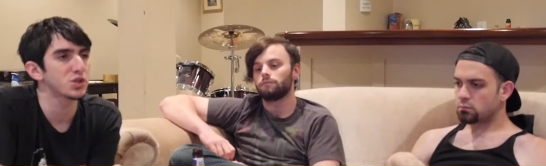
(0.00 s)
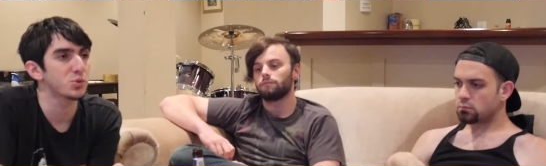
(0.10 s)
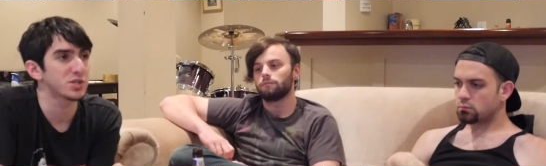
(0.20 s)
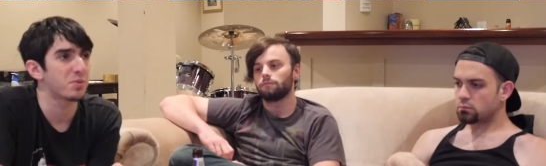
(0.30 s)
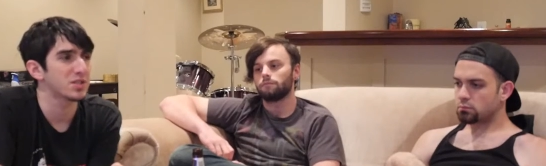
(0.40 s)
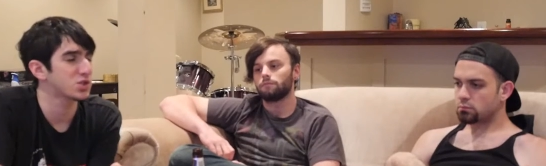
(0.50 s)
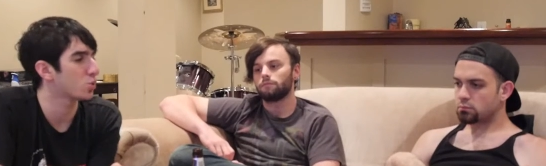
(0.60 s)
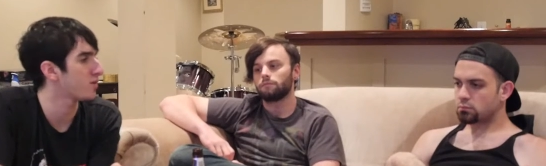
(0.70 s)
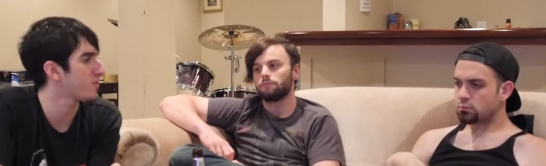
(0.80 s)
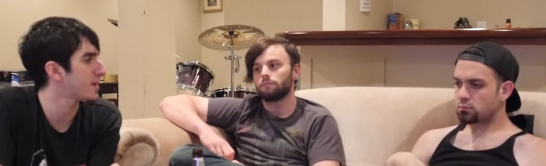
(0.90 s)
Speaker 1: too expository
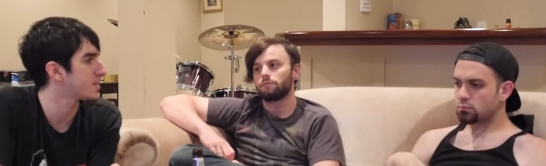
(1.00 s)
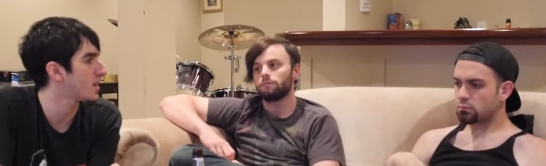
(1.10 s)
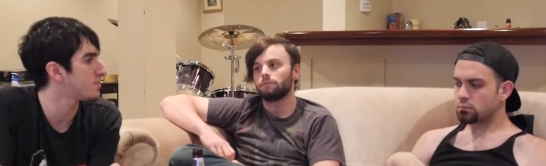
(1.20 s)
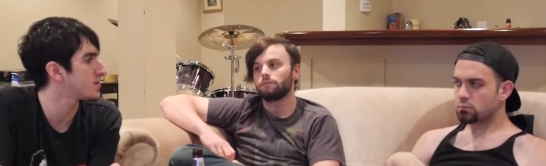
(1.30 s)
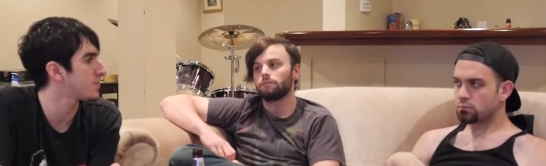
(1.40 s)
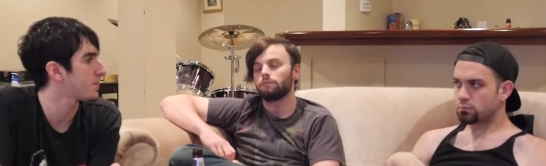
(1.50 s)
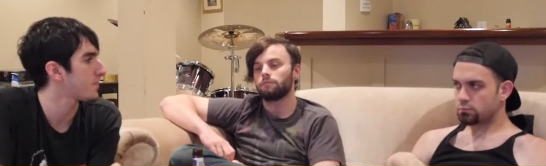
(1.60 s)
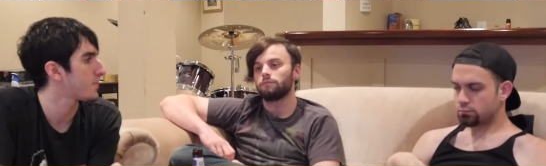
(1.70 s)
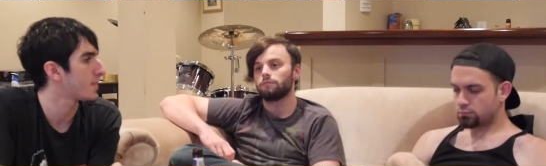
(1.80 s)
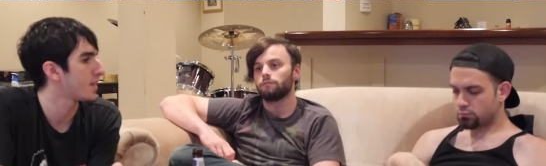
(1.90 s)
for me at times.
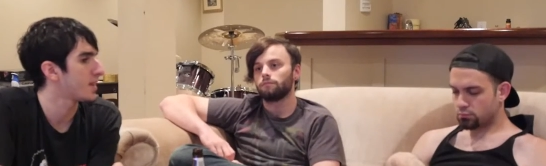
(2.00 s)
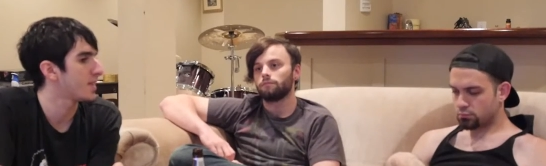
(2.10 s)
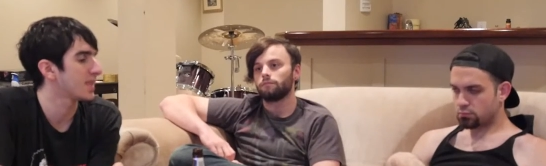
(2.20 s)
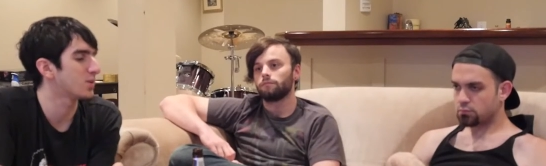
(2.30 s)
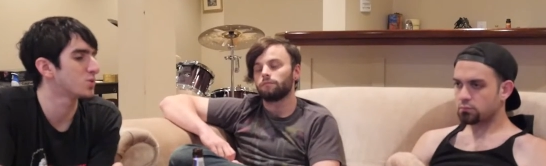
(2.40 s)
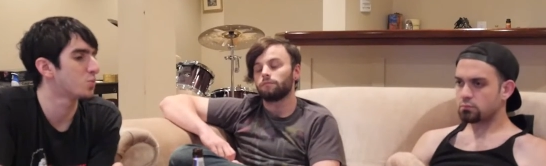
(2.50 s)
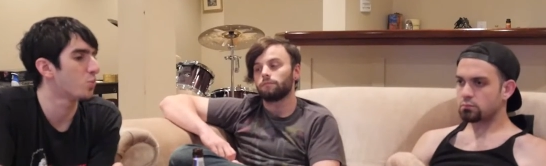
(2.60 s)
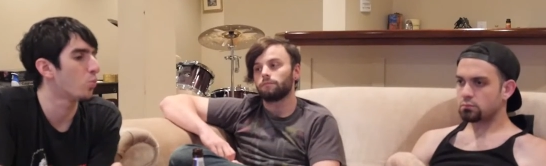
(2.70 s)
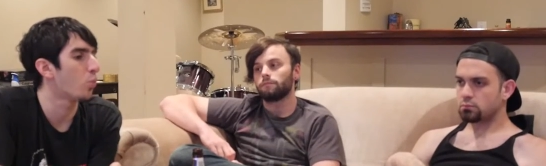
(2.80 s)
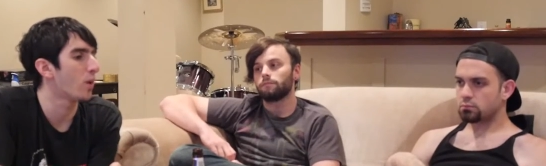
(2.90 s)
Like it was
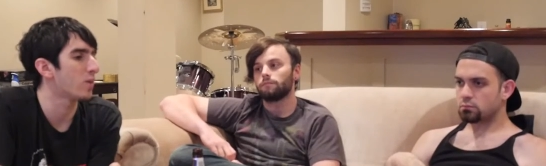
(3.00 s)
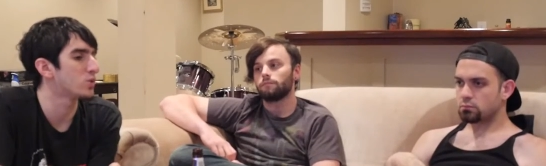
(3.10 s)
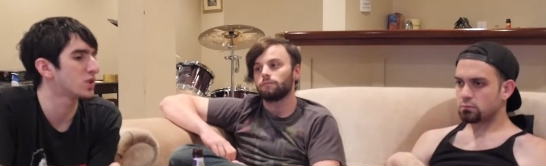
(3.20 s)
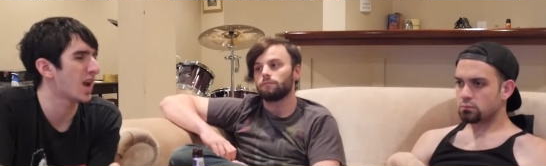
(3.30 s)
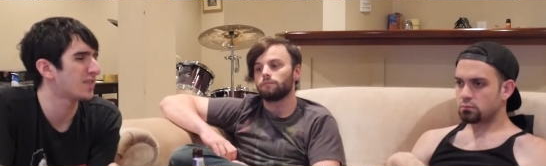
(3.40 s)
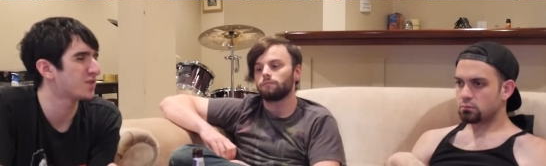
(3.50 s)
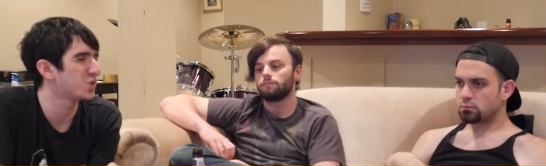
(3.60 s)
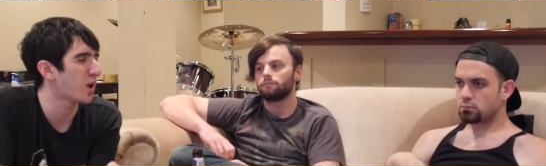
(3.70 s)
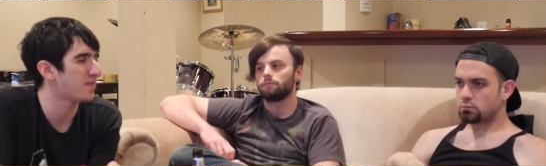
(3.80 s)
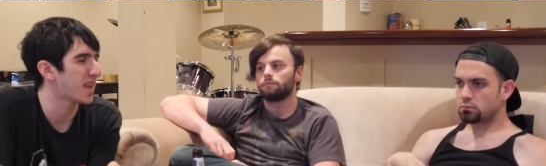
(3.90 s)
it was kind of too
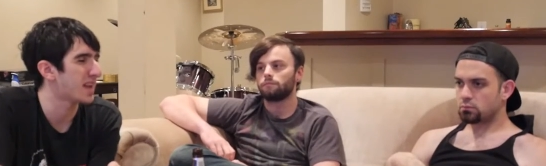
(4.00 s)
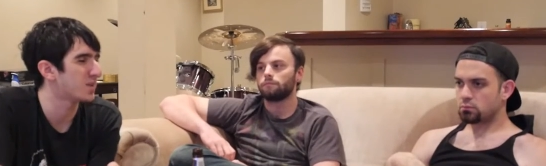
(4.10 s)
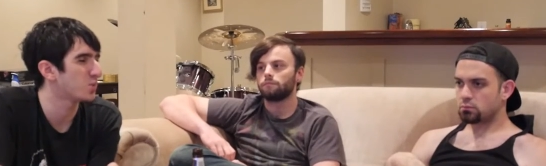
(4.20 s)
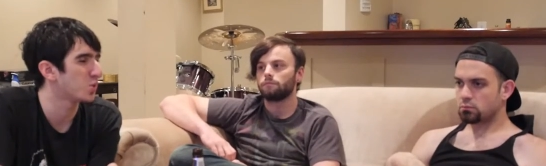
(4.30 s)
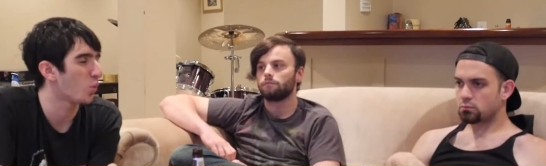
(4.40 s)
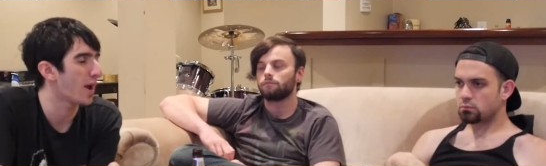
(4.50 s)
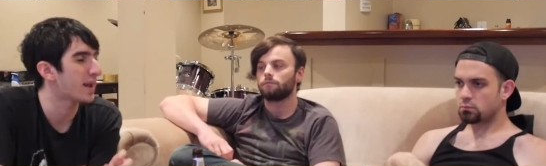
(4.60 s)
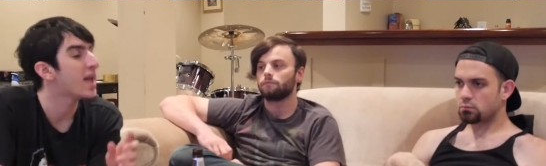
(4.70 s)
heavy-handed with the way